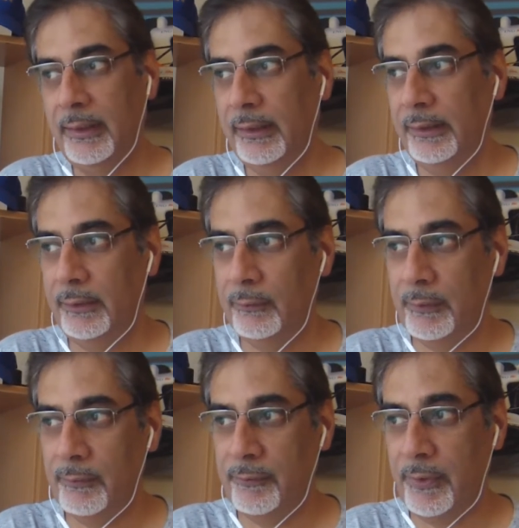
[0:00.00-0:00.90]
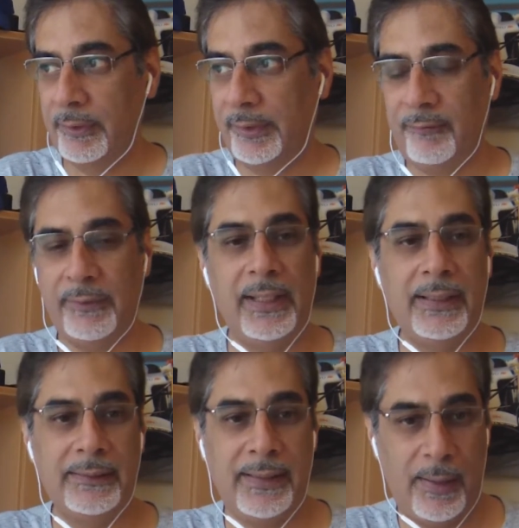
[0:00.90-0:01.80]
we've got Chevrolet at
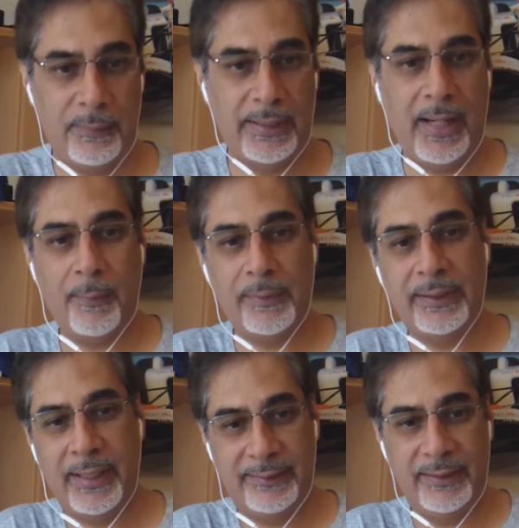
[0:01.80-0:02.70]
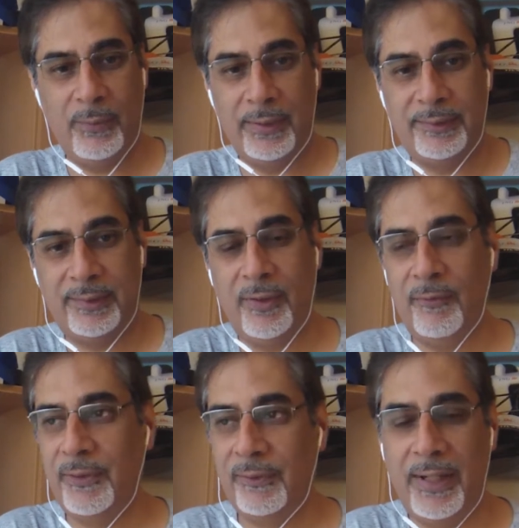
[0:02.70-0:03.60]
the time. You had Hummer, and I see one just over
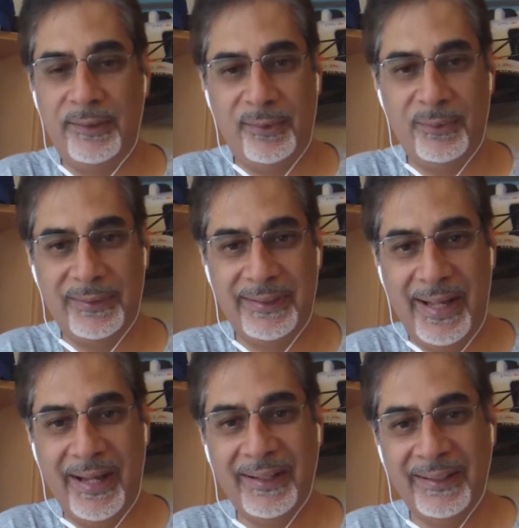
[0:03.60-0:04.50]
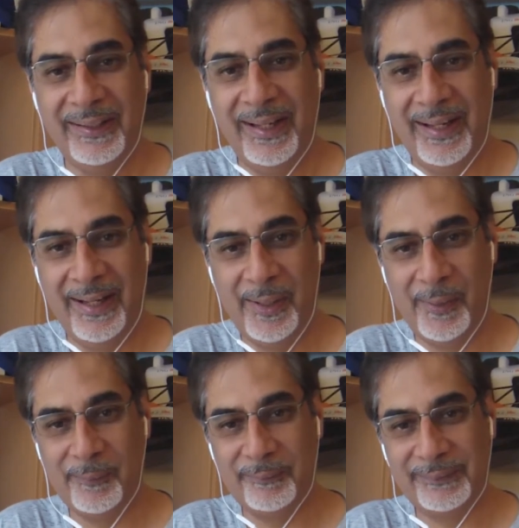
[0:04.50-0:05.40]
your right shoulder there,
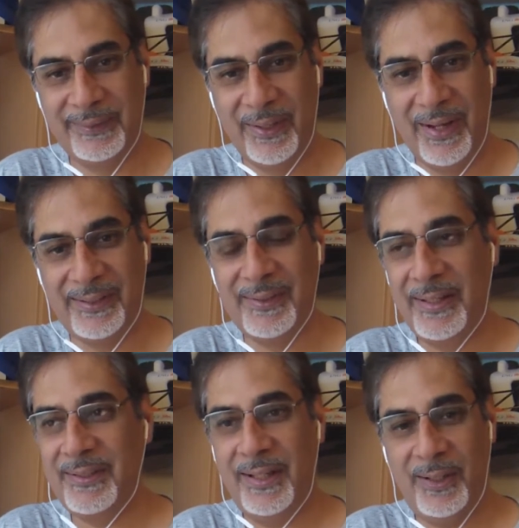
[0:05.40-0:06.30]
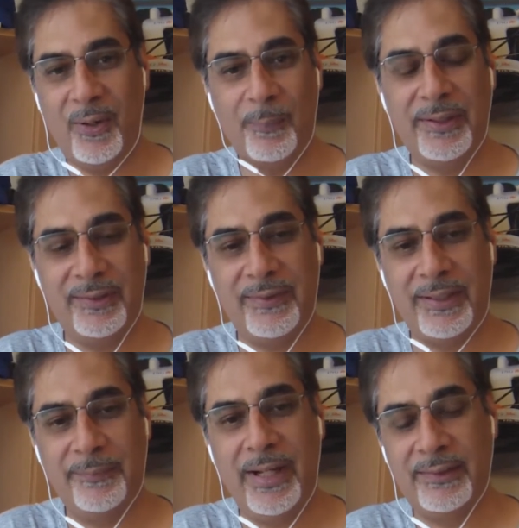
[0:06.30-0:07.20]
and a whole bunch of other
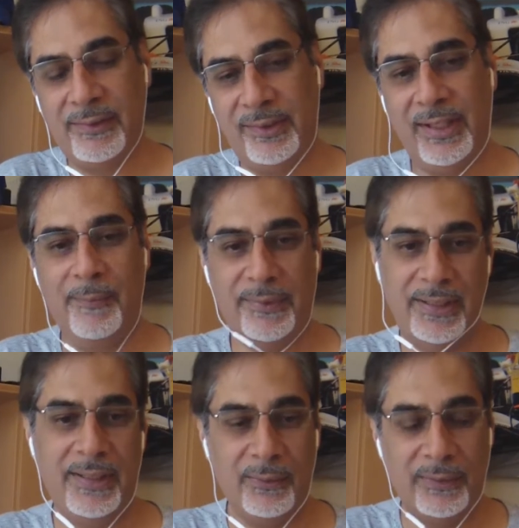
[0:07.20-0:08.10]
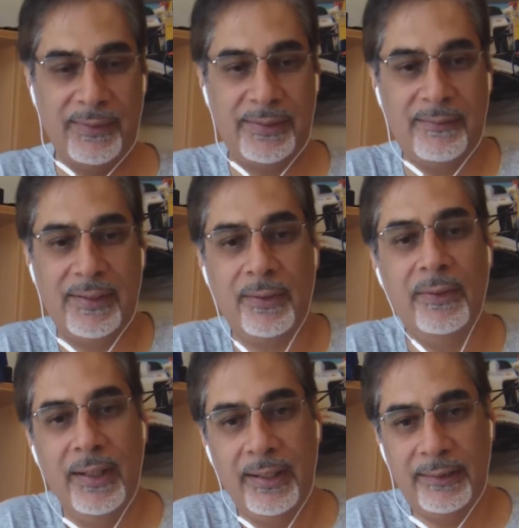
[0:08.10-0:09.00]
brands, the GMC and all the rest of it. So
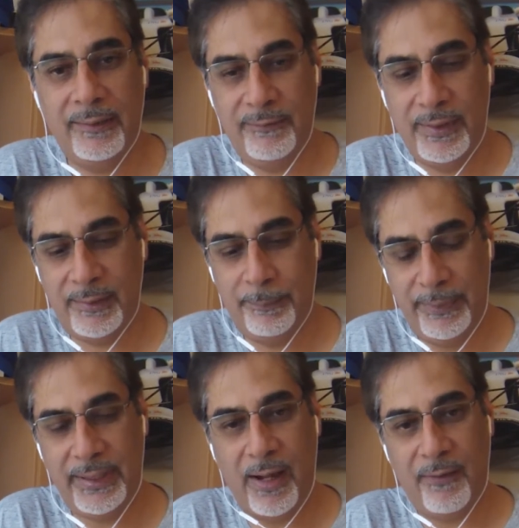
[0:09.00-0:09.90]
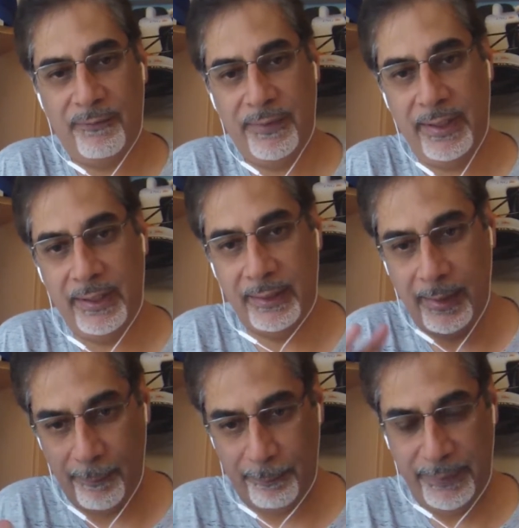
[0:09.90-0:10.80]
it's a big outfit,
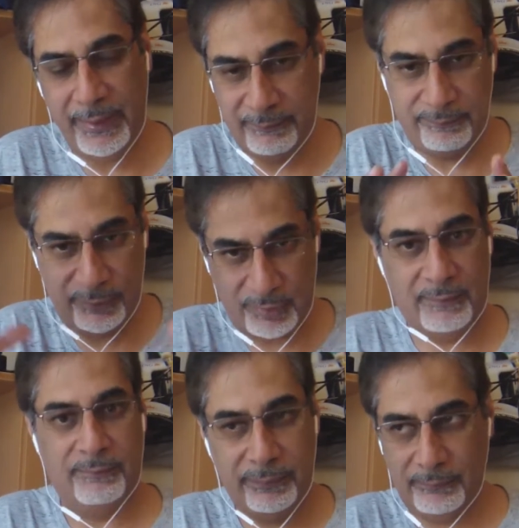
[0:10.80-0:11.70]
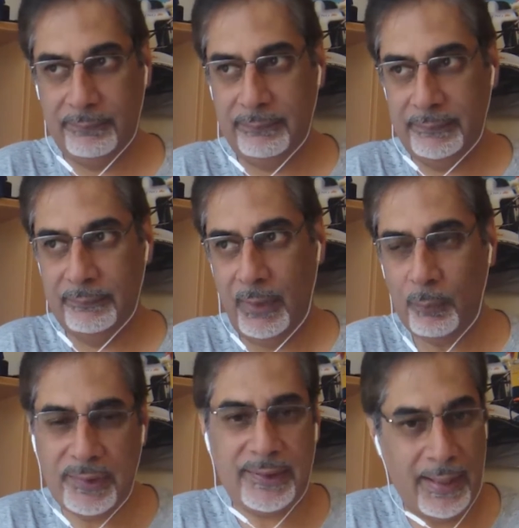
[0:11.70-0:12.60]
a big sort of, one
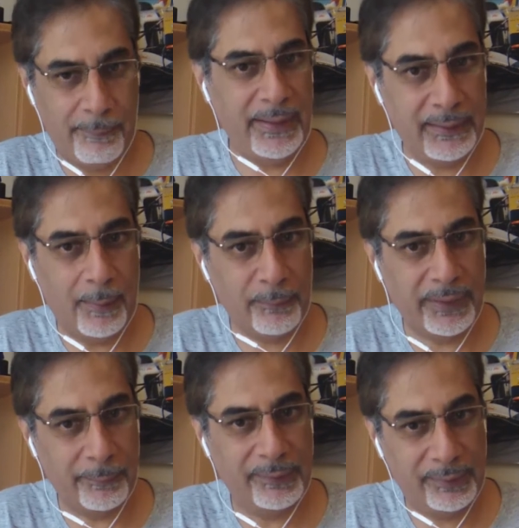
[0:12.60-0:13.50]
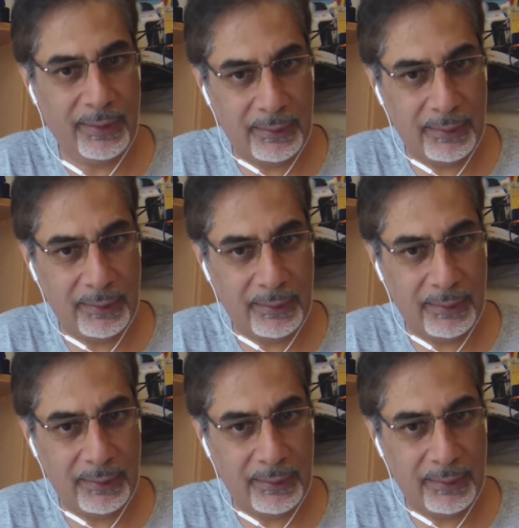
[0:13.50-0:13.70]
would say a big lumbering machine,